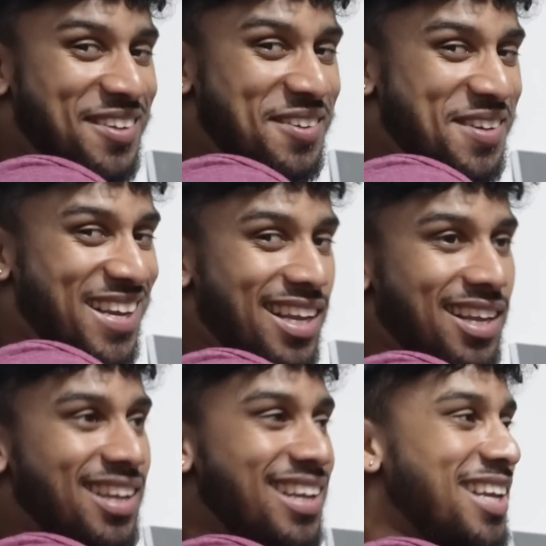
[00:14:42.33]
uh,
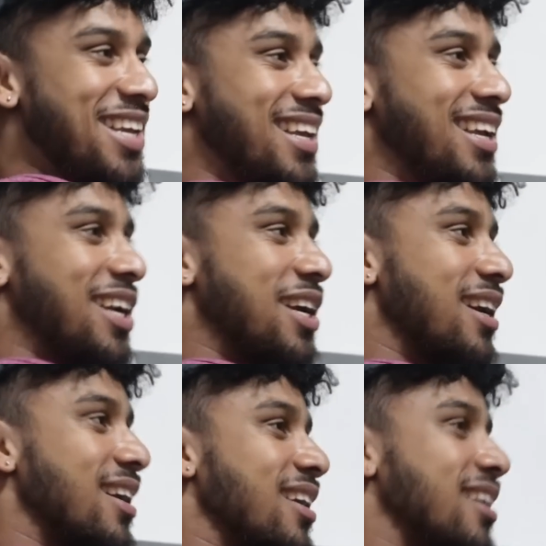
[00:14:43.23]
after
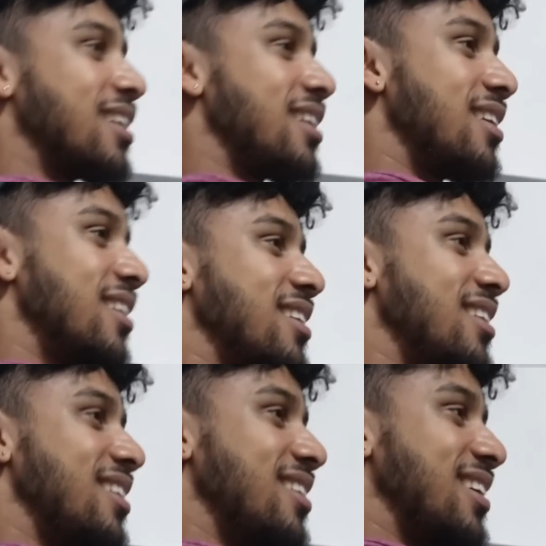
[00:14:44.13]
Zander's death, boy, it
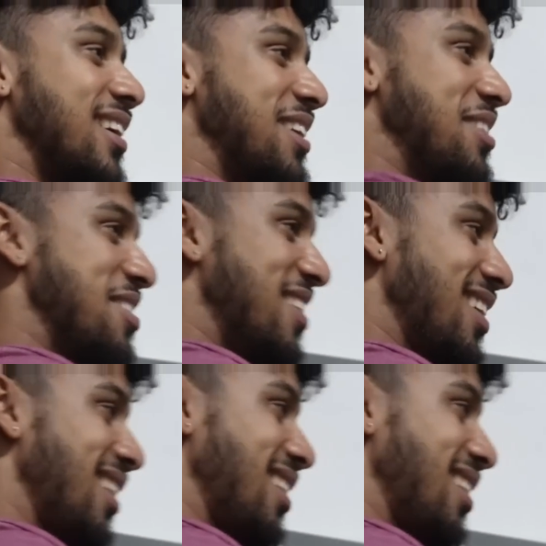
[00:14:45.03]
should have stopped.